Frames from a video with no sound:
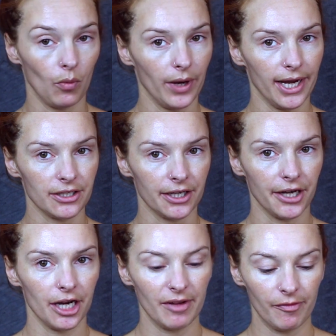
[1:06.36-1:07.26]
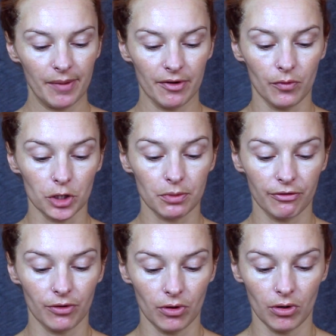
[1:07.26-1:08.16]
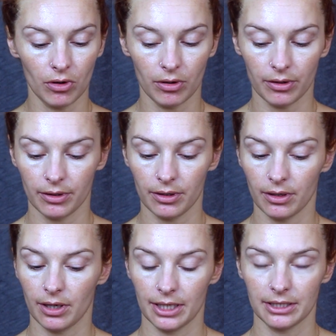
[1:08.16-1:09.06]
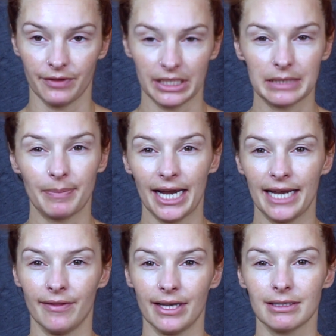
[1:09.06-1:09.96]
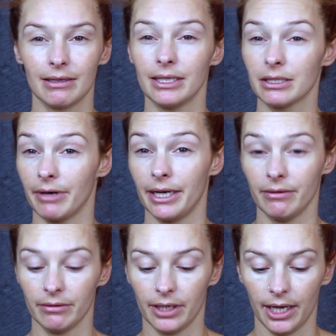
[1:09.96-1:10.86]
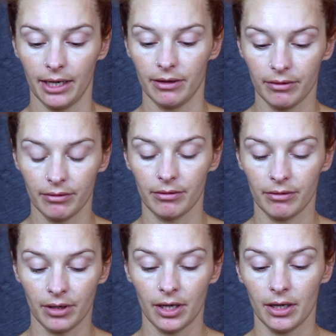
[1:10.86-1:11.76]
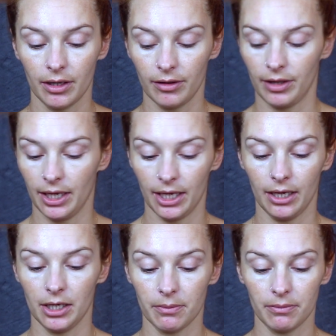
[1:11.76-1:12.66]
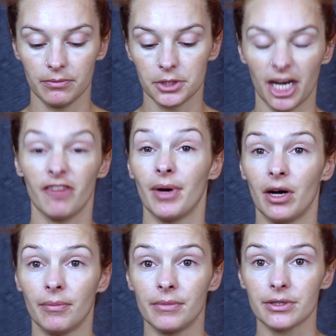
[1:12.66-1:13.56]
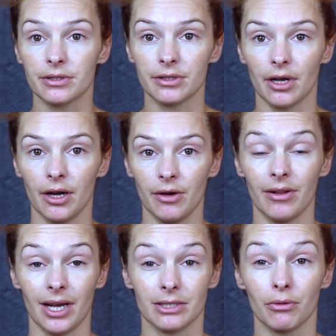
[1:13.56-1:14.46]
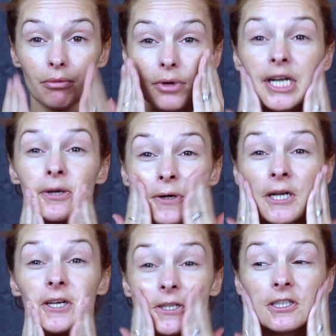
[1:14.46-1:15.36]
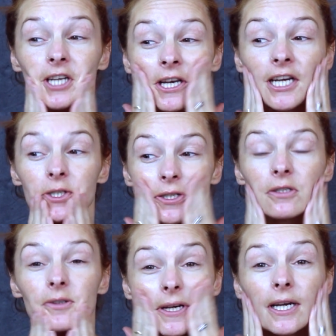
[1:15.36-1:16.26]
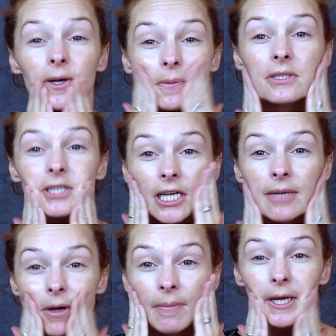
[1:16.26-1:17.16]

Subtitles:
Weird, I know, but if people have watched before, as I've explained, there's glycerin in the shave balm, so that is a really good sticking agent, so it helps to keep my